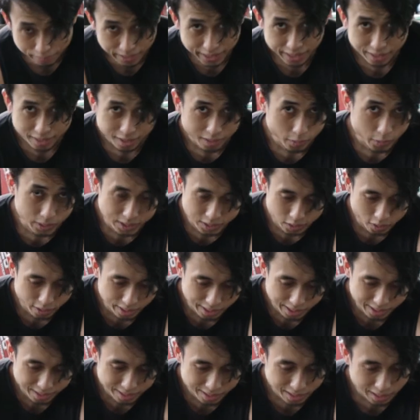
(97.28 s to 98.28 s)
beat up, which
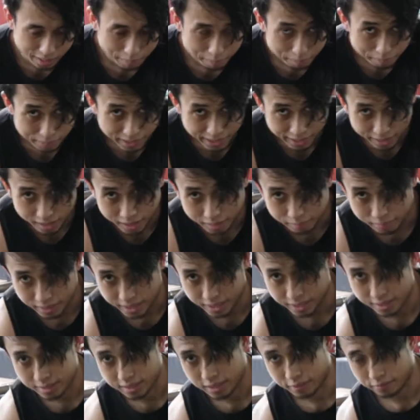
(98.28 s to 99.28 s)
already is like beat up
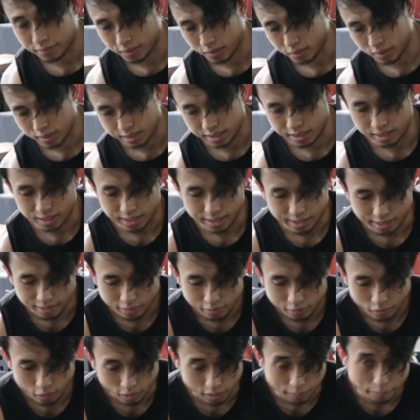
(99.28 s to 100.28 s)
because I've used it like
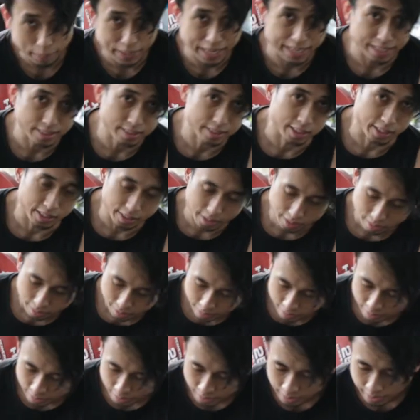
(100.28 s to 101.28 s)
for the past
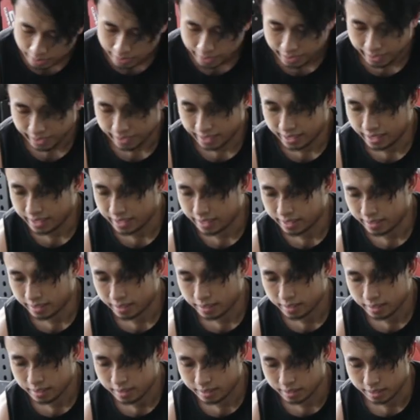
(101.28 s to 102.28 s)
year. And
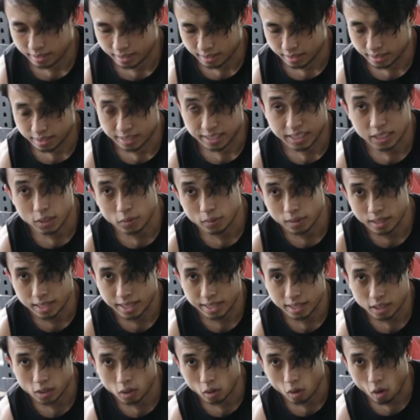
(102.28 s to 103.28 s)
then the new
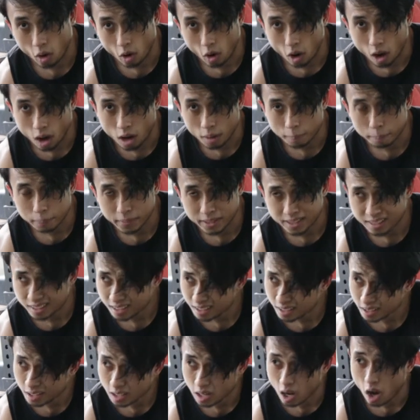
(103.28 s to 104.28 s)
Eleiko
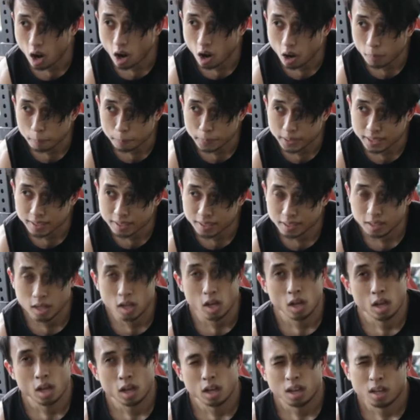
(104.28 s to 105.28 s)
Open, Open,
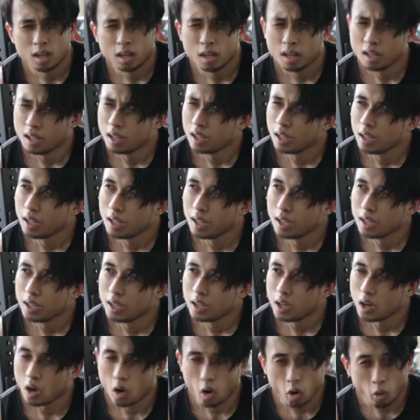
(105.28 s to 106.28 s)

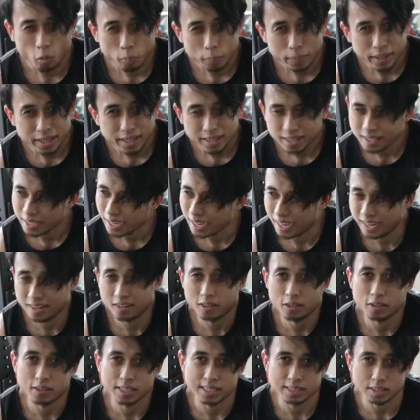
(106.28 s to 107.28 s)
Open?
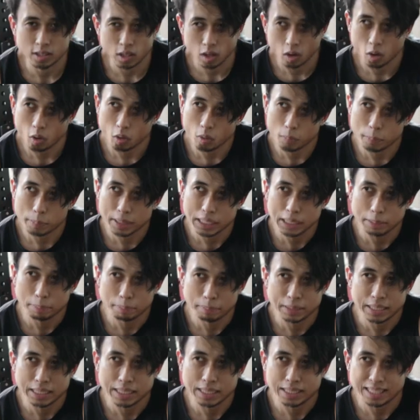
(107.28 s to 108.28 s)
I don't know, it's
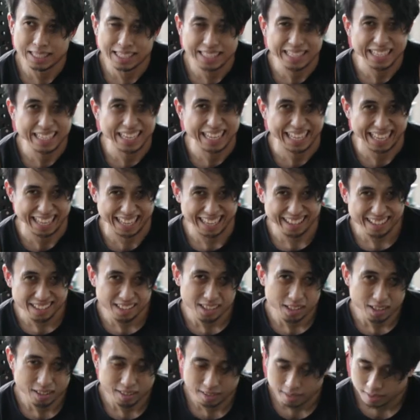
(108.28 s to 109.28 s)

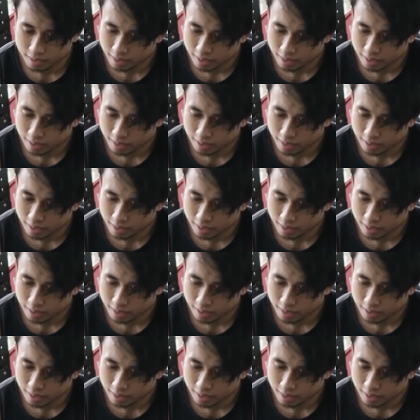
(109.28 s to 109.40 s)
O-P-P-E-N.